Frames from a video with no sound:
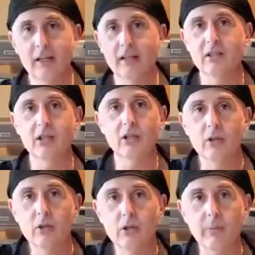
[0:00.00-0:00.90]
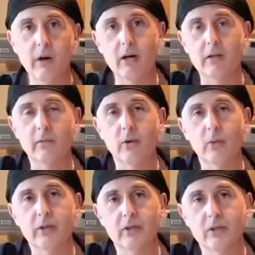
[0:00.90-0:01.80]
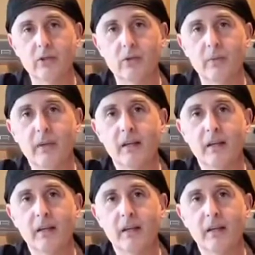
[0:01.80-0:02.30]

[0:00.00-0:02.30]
is a huge part of what we do.